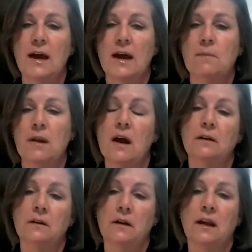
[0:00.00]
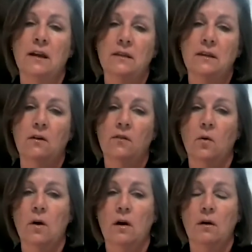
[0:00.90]
them and not looking at the
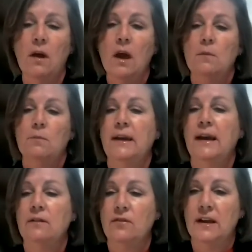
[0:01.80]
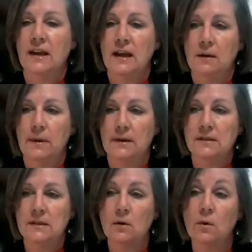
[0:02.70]
overall plan for the
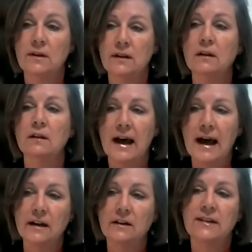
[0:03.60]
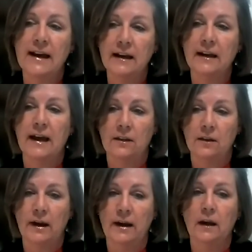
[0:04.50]
campus. So we did a lot of data
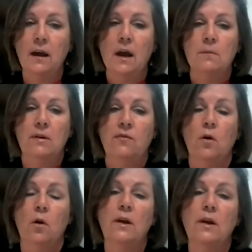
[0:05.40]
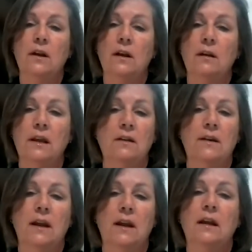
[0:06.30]
gathering before we could
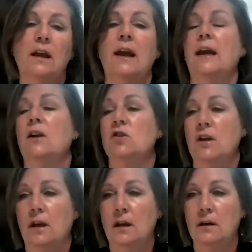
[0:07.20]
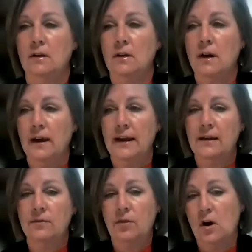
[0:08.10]
even engage in
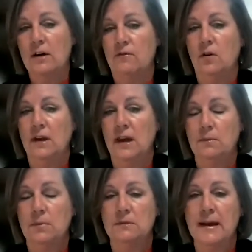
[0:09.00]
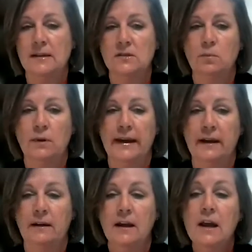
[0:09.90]
a thoughtful campus master
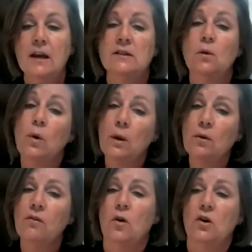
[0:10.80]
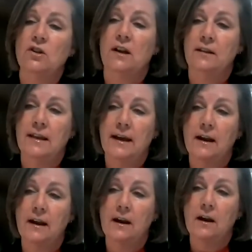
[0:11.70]
plan. So we were fortunate
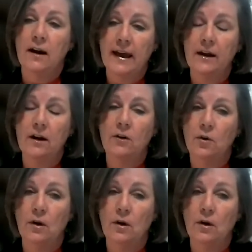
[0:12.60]
that our head,